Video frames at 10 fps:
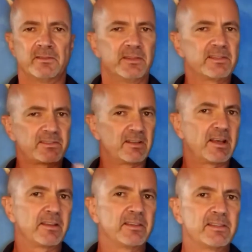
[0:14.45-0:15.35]
this a
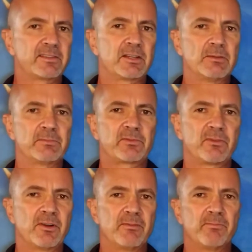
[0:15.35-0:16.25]
lot of this comes
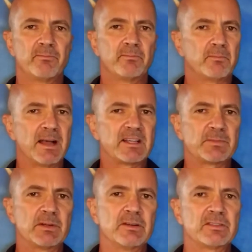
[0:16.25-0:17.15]
from my
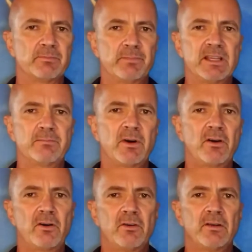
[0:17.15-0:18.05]
experience in
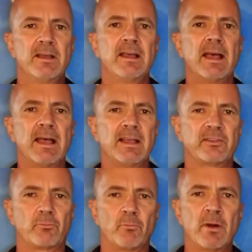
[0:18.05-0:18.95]
paintball
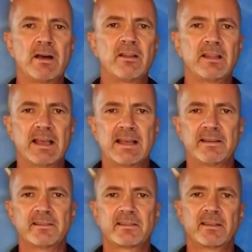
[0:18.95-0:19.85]
as well
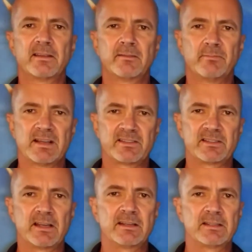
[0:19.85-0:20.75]
as my
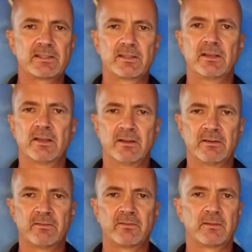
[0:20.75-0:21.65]
studies
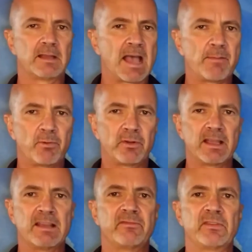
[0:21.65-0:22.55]
of
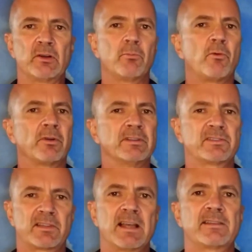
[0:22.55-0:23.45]
Applegate, Fairbairn,
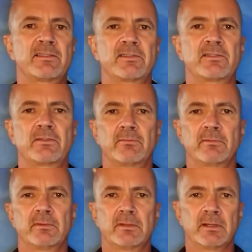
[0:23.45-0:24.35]
and Sykes's
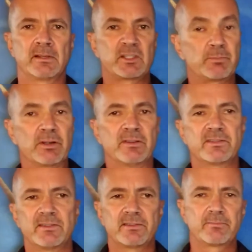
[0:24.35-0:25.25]

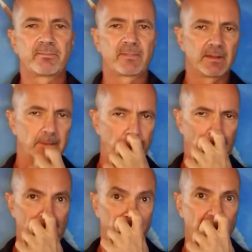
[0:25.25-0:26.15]
experiences
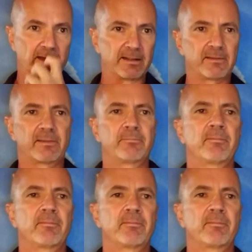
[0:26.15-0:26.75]
and writings.